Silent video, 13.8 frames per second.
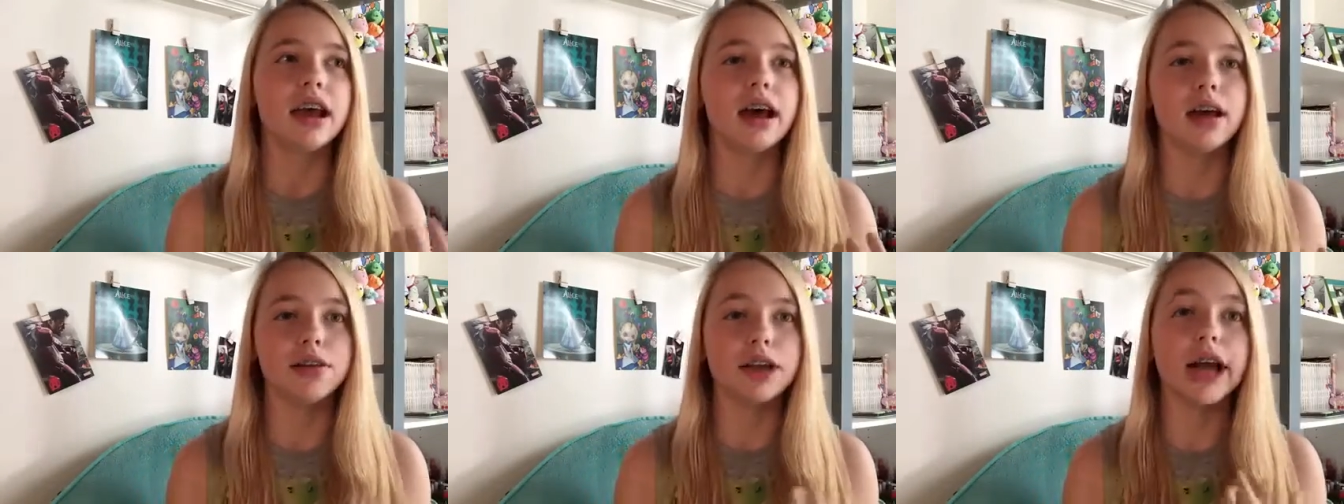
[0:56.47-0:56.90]

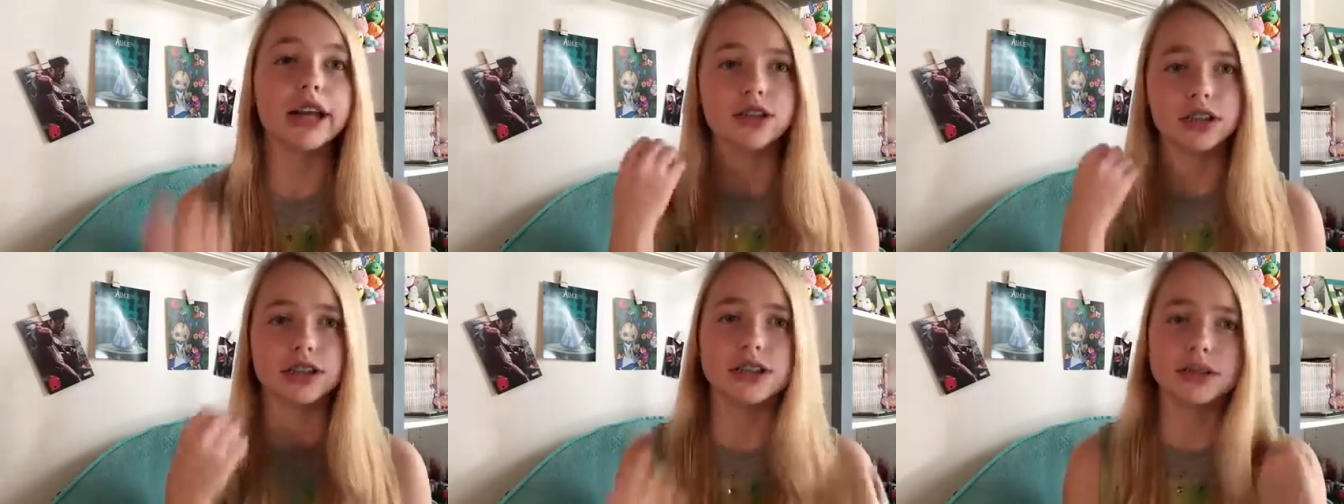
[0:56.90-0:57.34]
uh, not
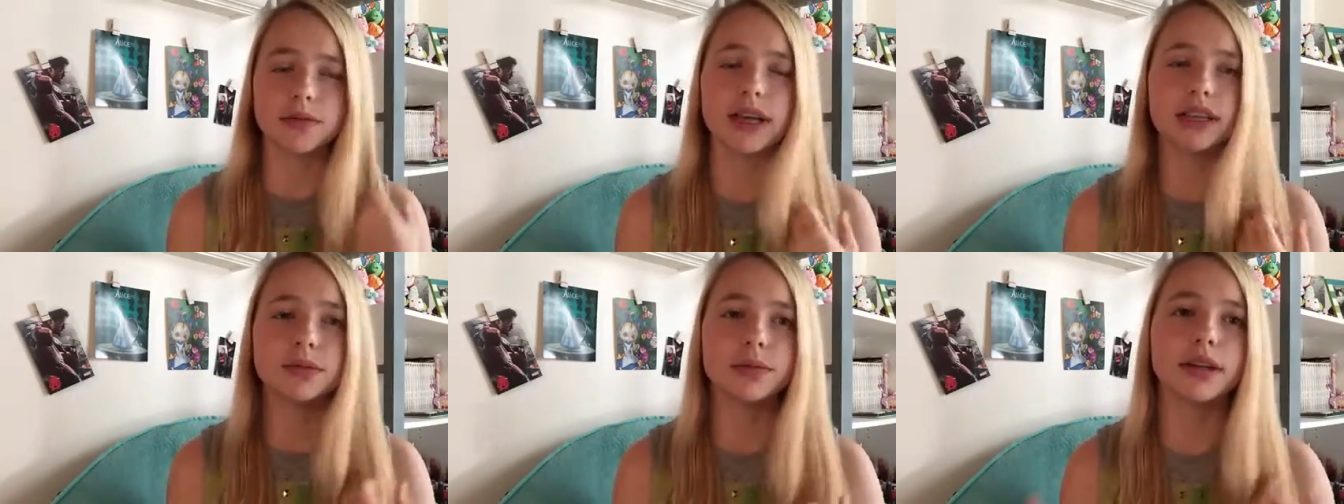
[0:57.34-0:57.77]
just
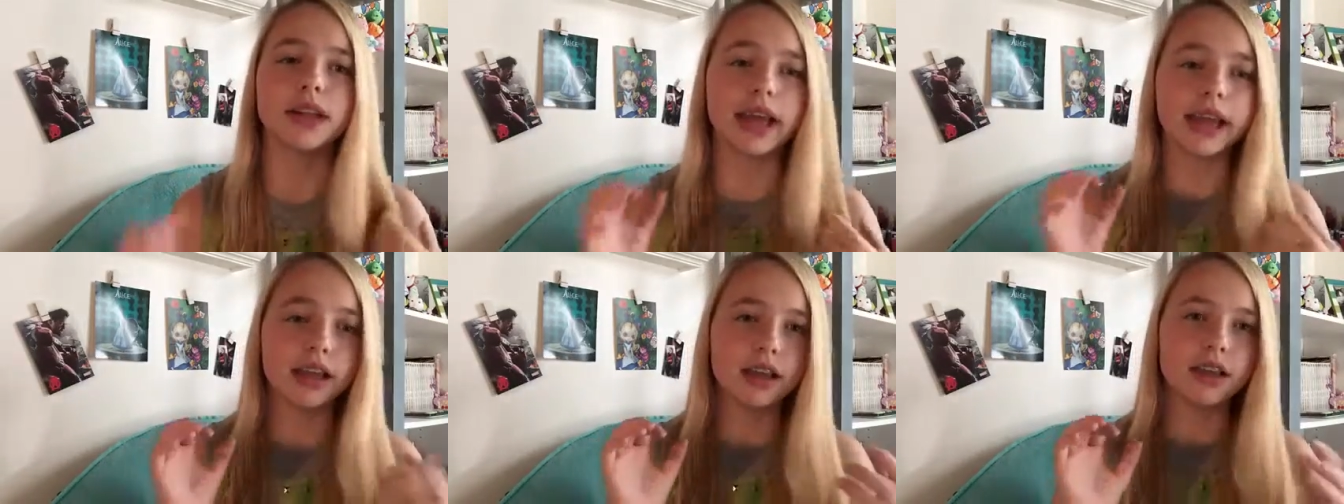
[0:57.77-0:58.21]
weights, but
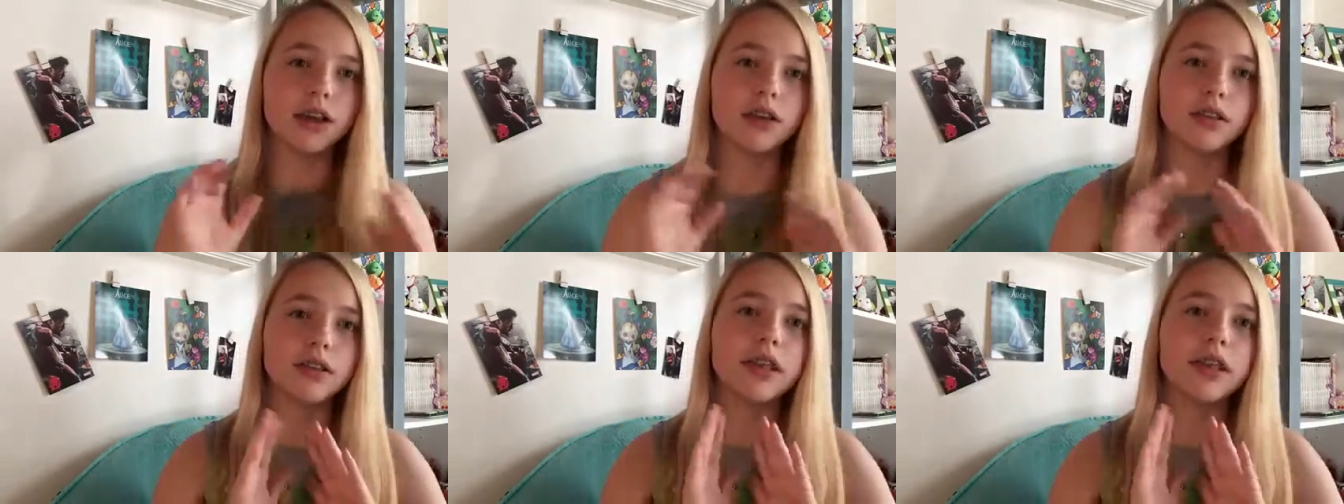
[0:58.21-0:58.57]
like, you know,